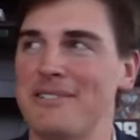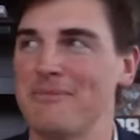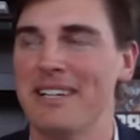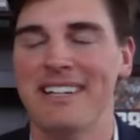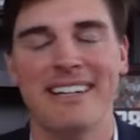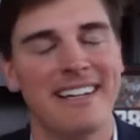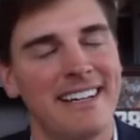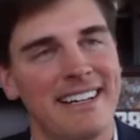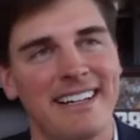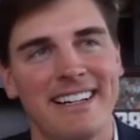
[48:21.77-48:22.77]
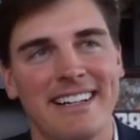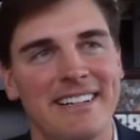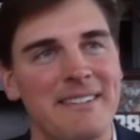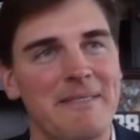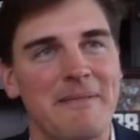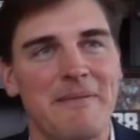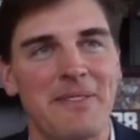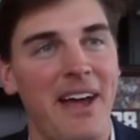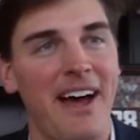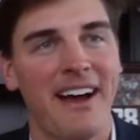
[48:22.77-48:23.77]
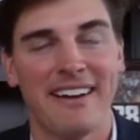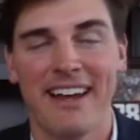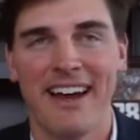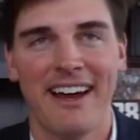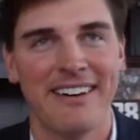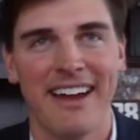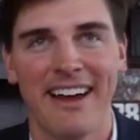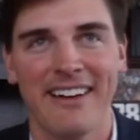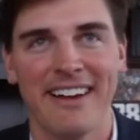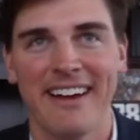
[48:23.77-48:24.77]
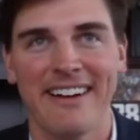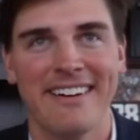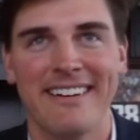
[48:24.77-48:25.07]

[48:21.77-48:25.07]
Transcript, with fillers: Yeah, but I mean at Alabama, you know, no, like no, Florida no, State.